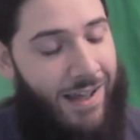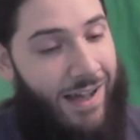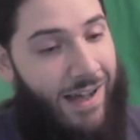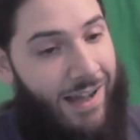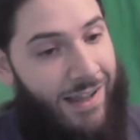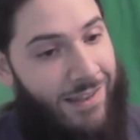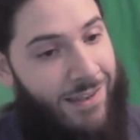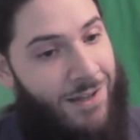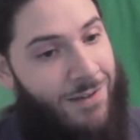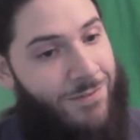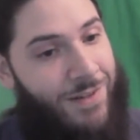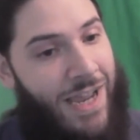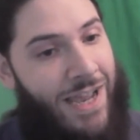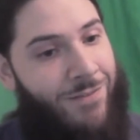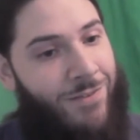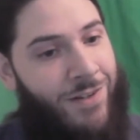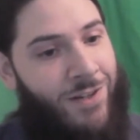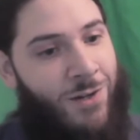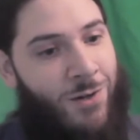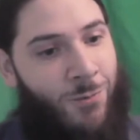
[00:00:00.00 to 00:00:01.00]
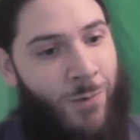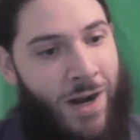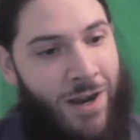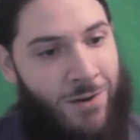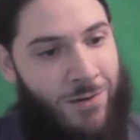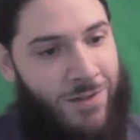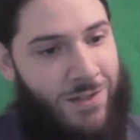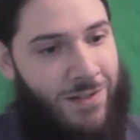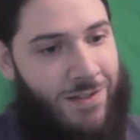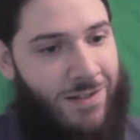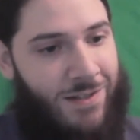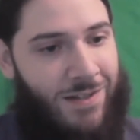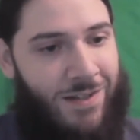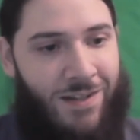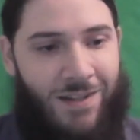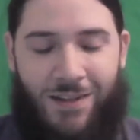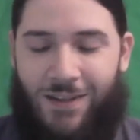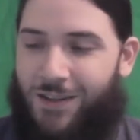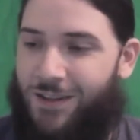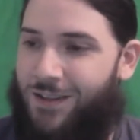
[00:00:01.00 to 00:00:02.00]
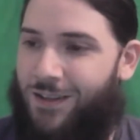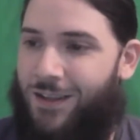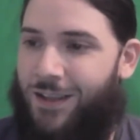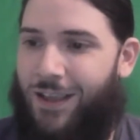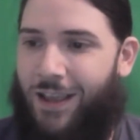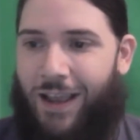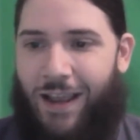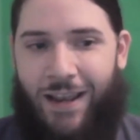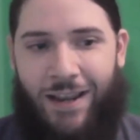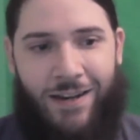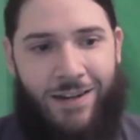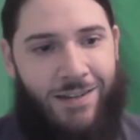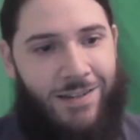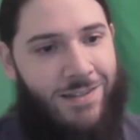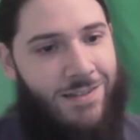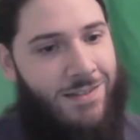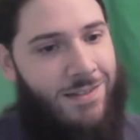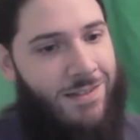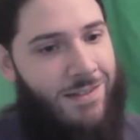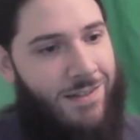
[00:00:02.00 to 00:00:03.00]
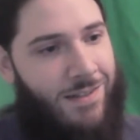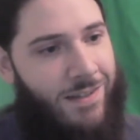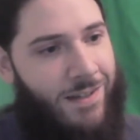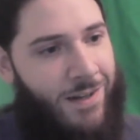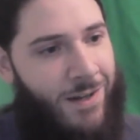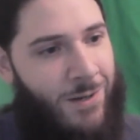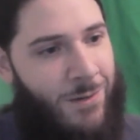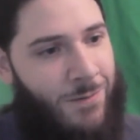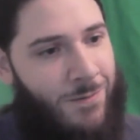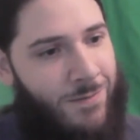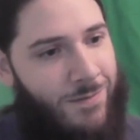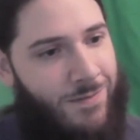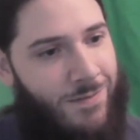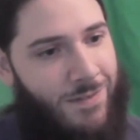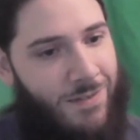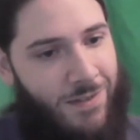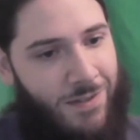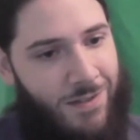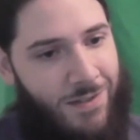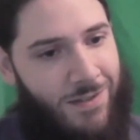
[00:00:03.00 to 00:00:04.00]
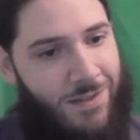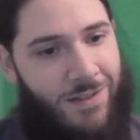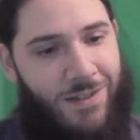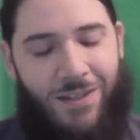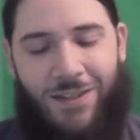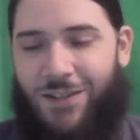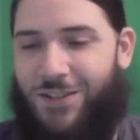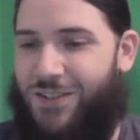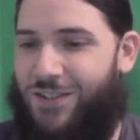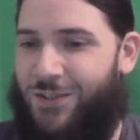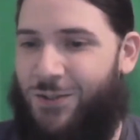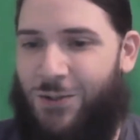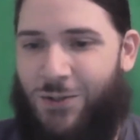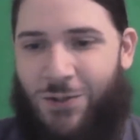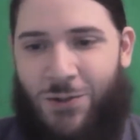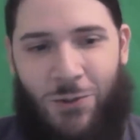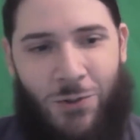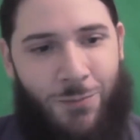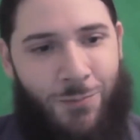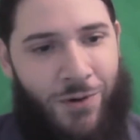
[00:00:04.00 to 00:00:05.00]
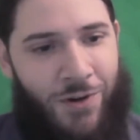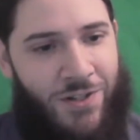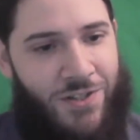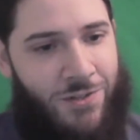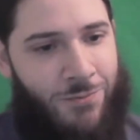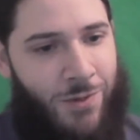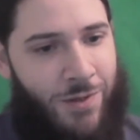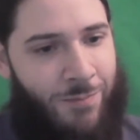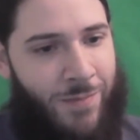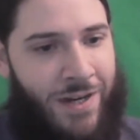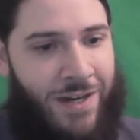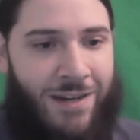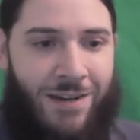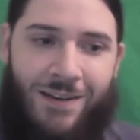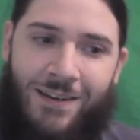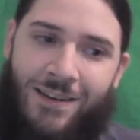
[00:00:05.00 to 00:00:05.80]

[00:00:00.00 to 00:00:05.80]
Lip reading: loved having you around. And, you're still a cool person with me.